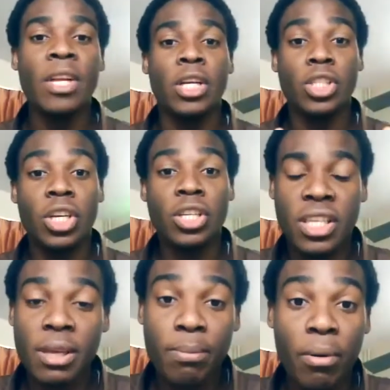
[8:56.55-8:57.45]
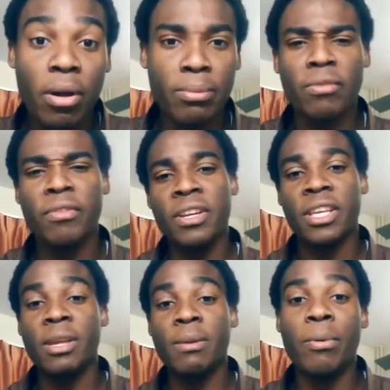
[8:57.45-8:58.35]
Just keep on moving,
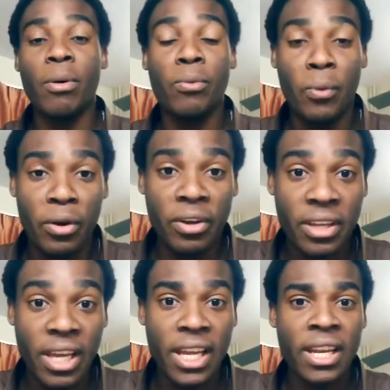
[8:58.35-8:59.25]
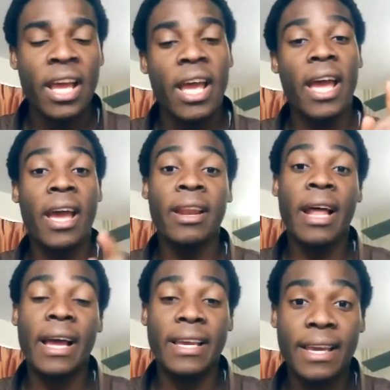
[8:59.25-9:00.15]
keep on working, and
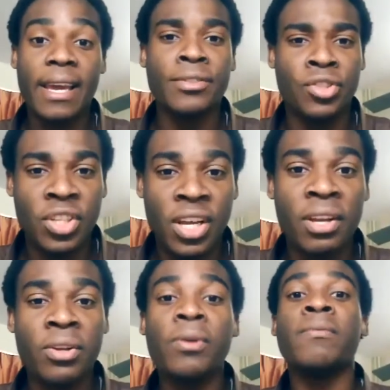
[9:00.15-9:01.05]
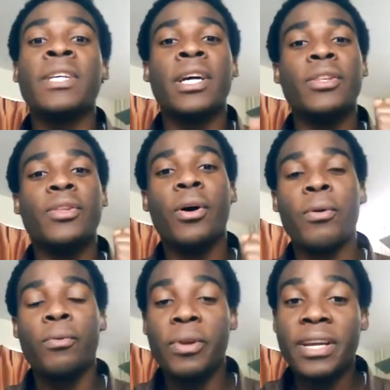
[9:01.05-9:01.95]
I can tell you the
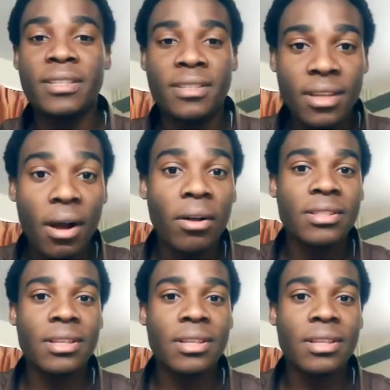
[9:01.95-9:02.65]
results